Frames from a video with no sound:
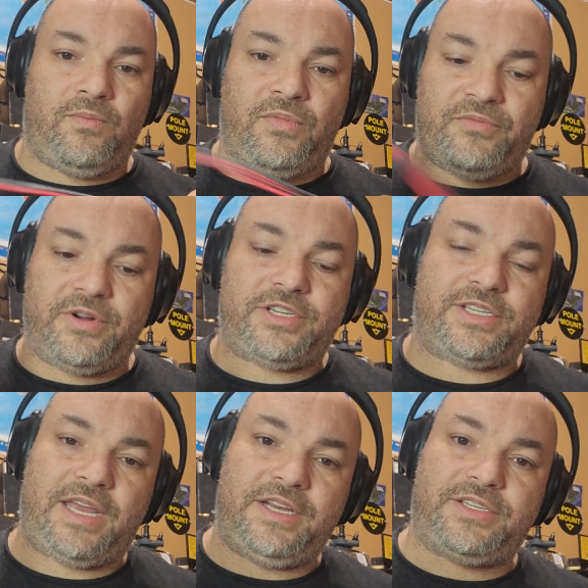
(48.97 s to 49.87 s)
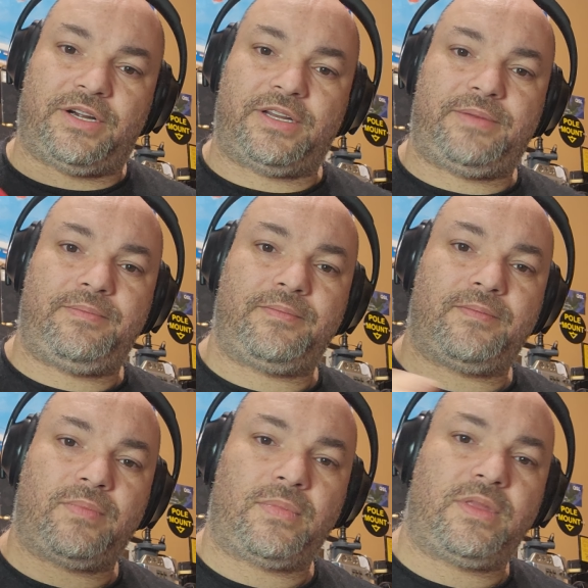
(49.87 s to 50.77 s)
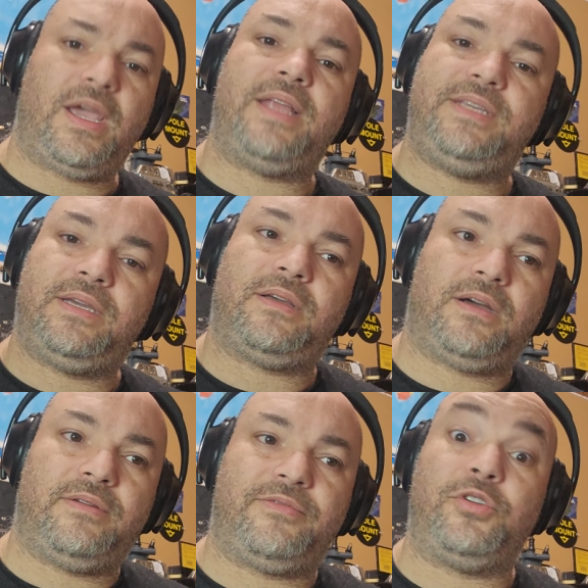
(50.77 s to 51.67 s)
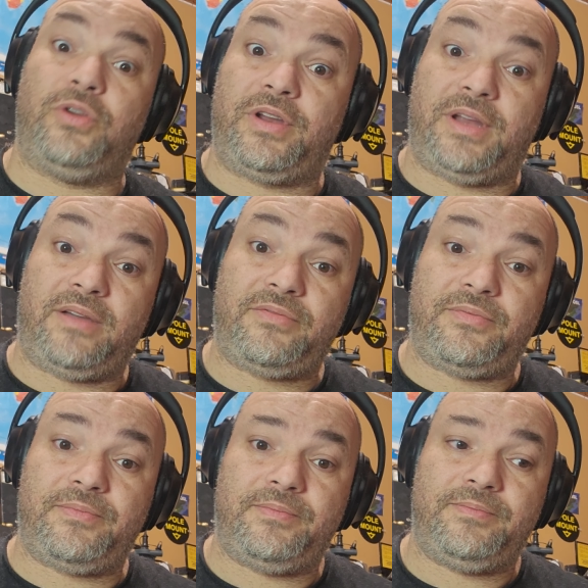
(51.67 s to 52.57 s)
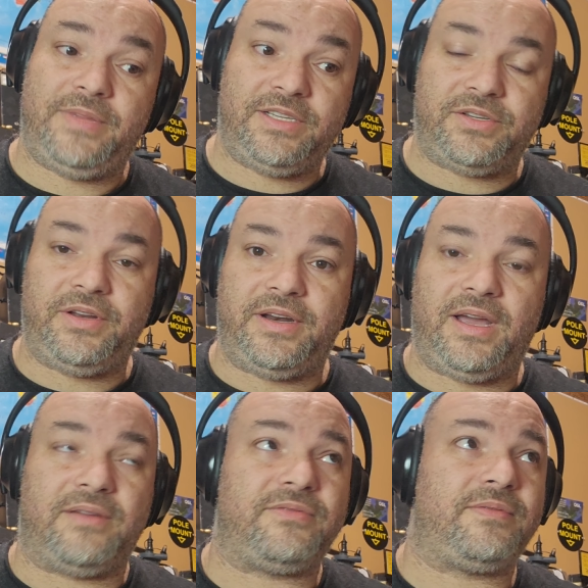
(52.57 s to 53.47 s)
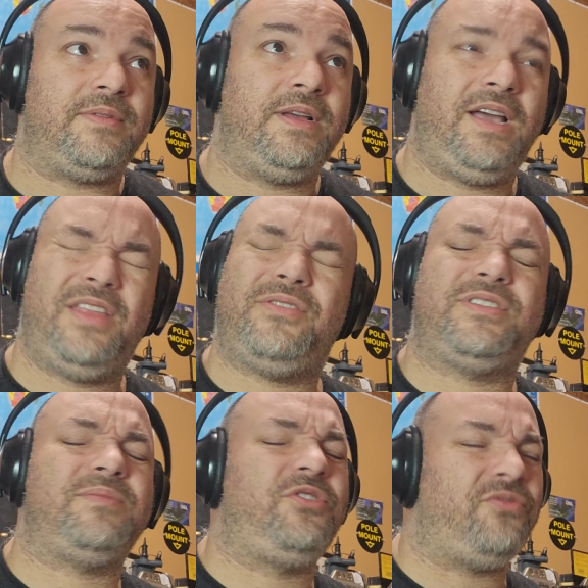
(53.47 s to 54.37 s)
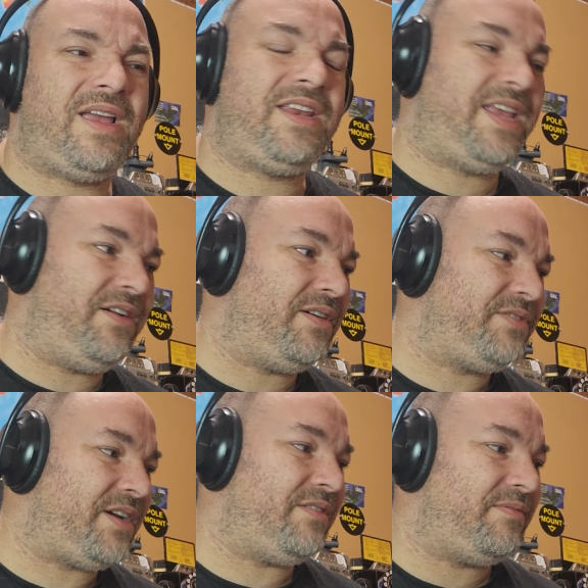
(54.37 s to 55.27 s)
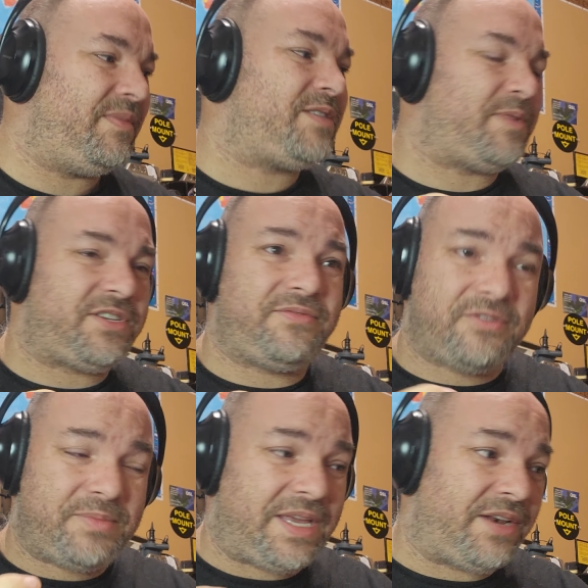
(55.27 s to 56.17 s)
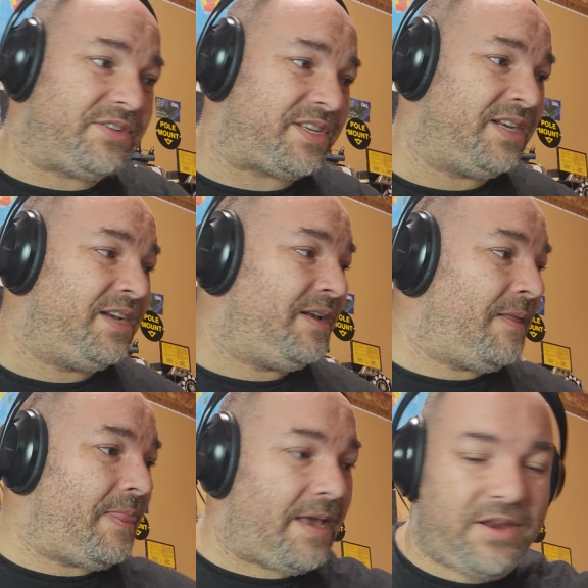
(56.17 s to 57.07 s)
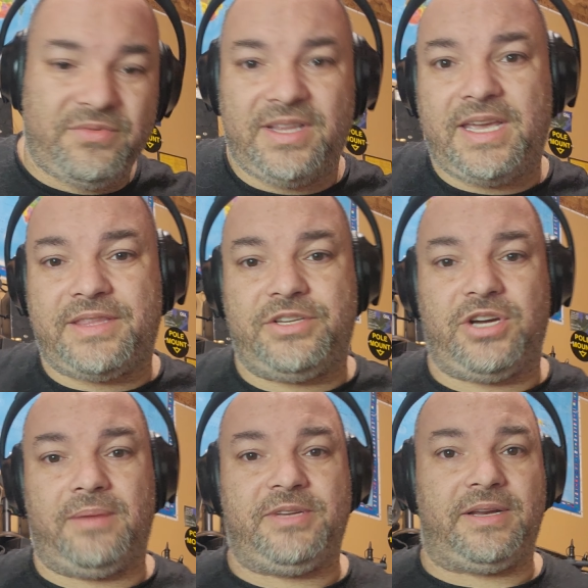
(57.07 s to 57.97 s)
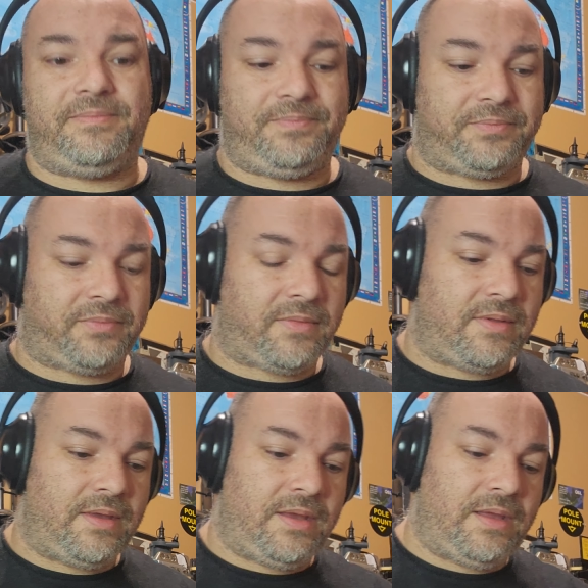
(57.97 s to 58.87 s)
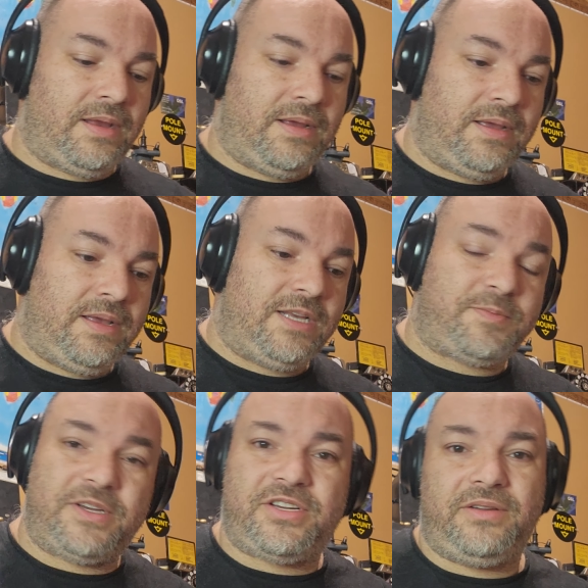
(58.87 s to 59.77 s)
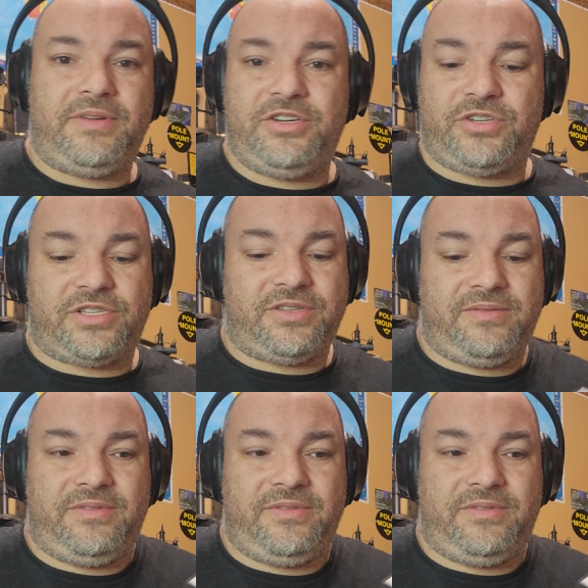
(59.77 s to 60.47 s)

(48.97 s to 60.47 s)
when we're just getting started, the idea of good enough is good enough. And there is some great gear out there, especially for beginners, that can really get the job done. Especially when you're just,